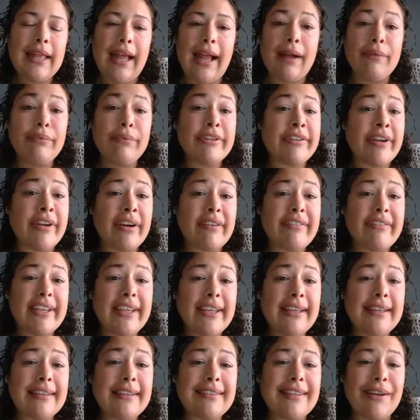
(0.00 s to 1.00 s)
I was
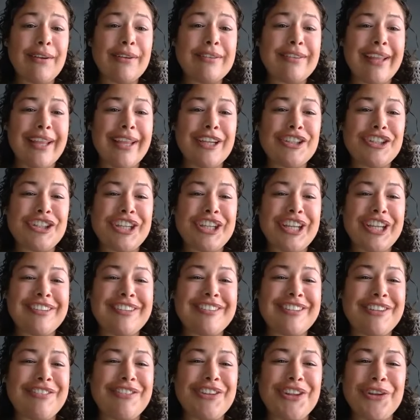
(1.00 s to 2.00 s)
nervous, I was
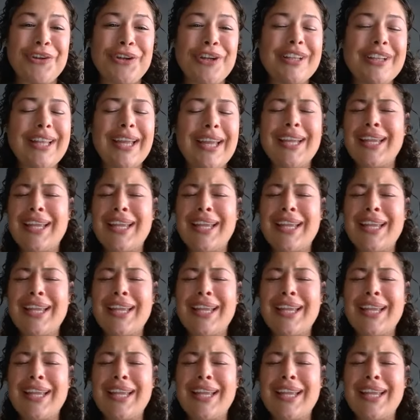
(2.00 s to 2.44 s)
anxious, even though you're like,